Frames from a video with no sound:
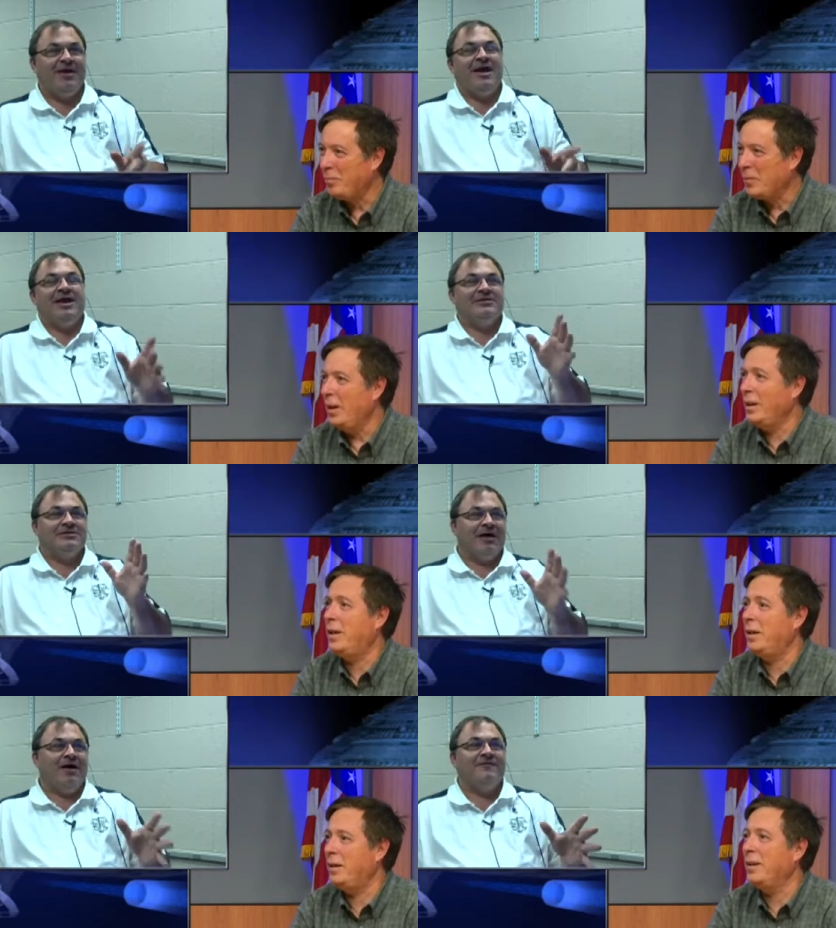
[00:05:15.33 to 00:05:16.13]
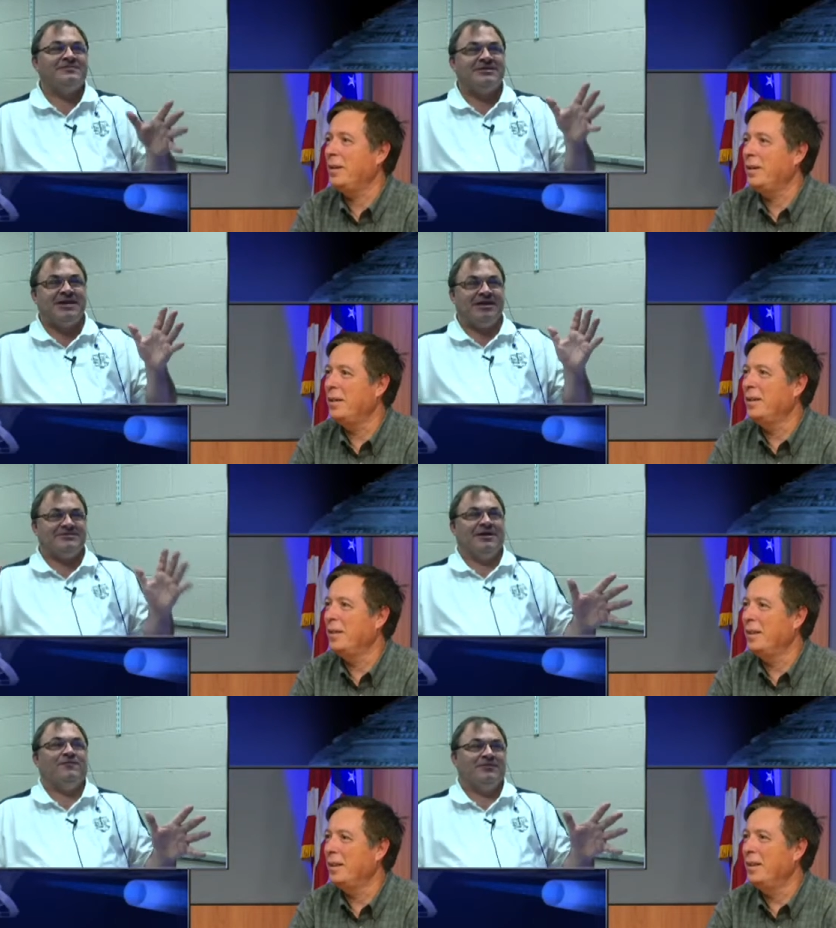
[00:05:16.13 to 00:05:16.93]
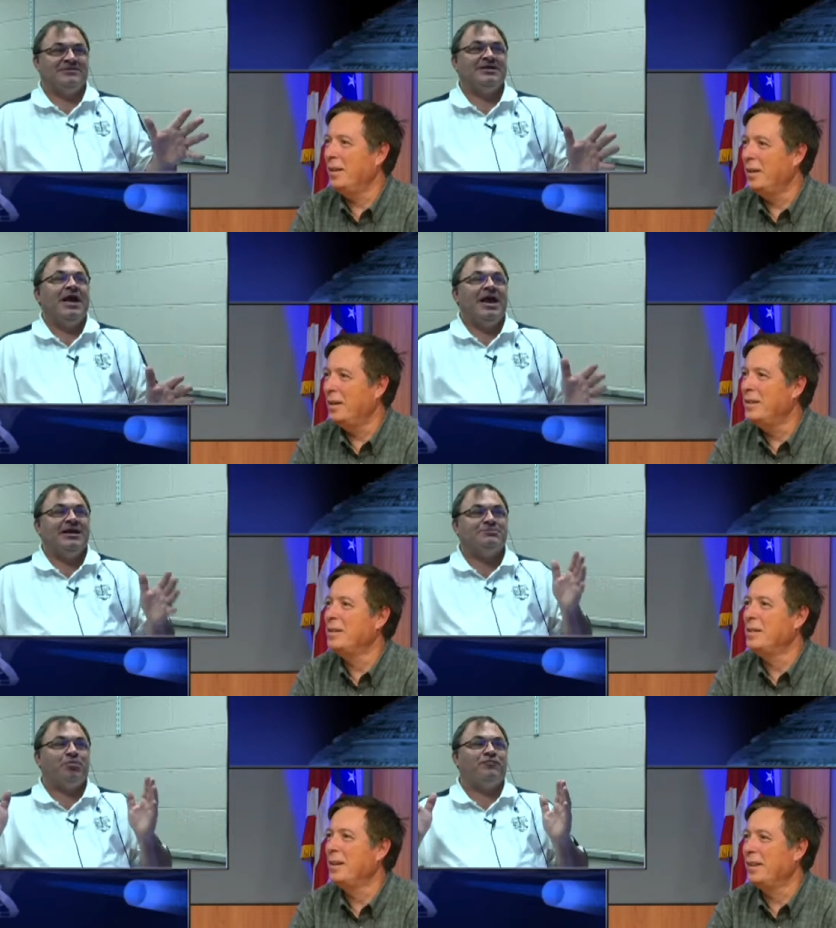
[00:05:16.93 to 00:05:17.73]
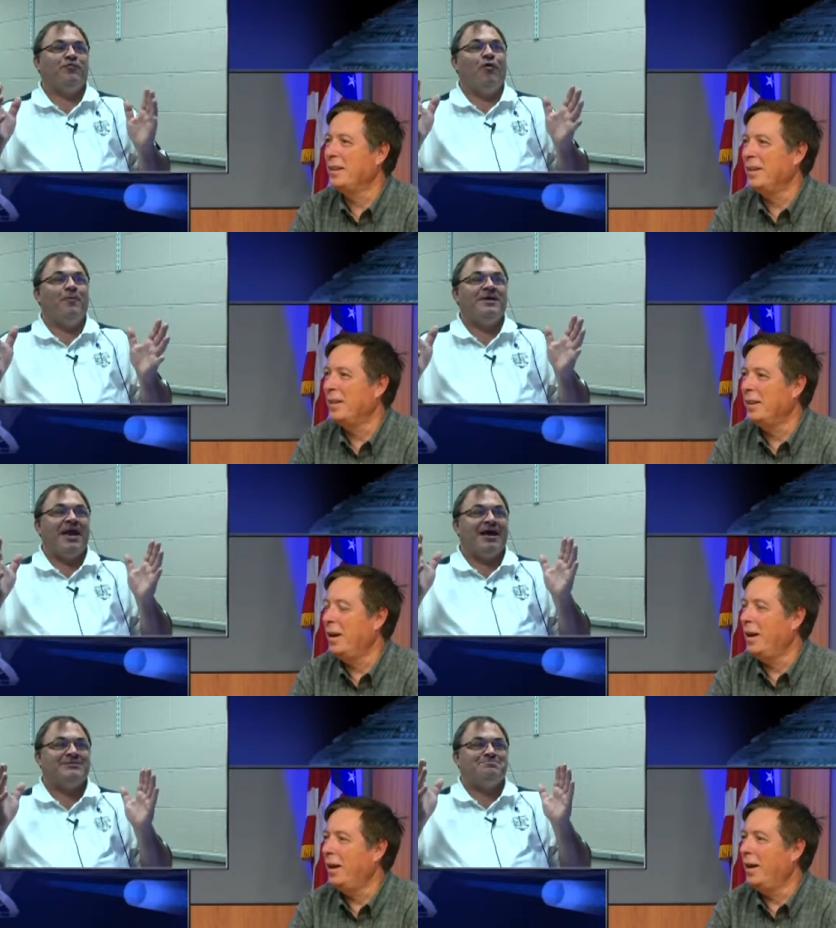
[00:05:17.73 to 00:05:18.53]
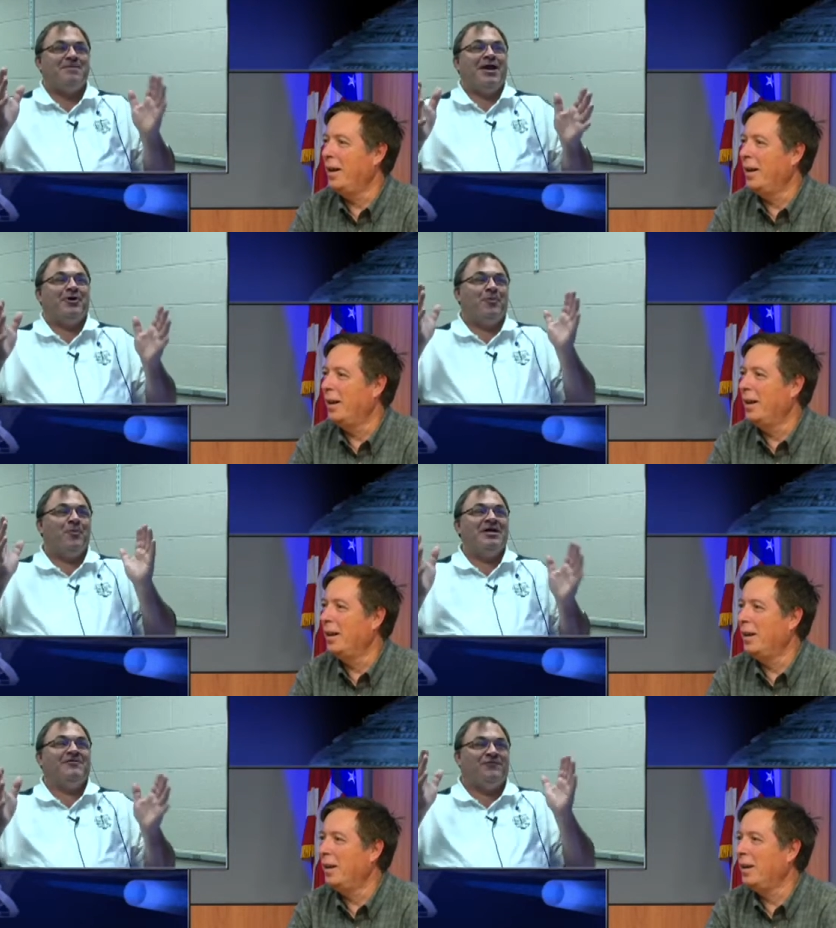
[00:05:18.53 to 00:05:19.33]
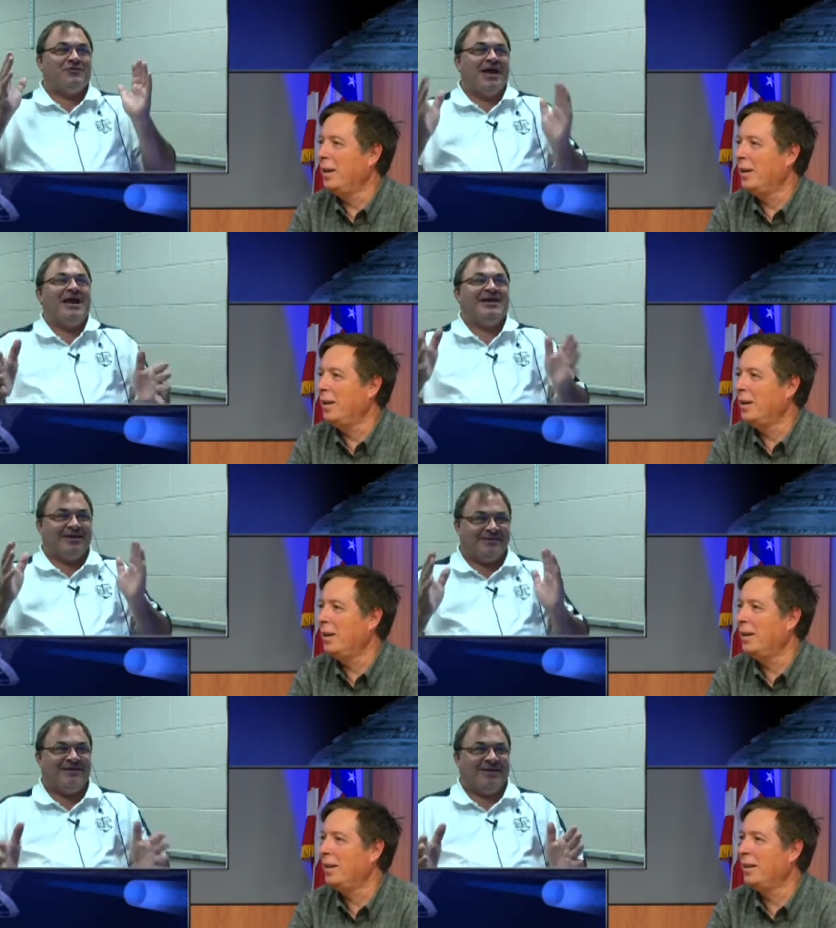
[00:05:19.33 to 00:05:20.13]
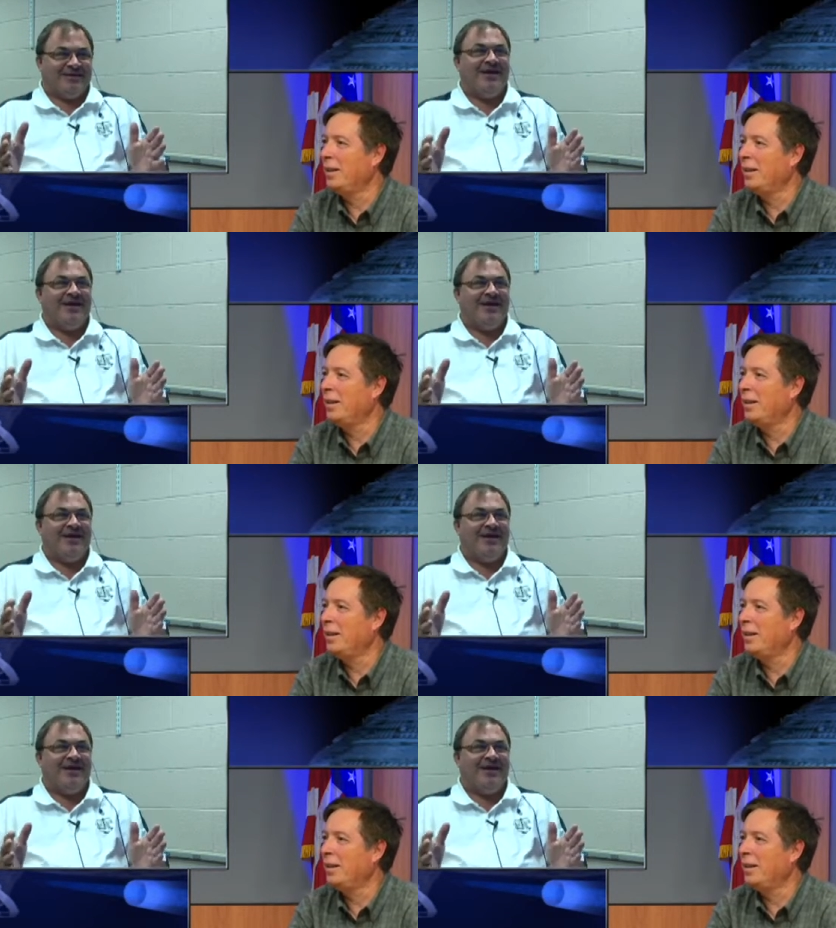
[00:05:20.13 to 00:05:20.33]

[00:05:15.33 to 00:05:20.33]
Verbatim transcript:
Speaker 1: He loves to take selfies. He's performing as Mayor Will Flanagan did.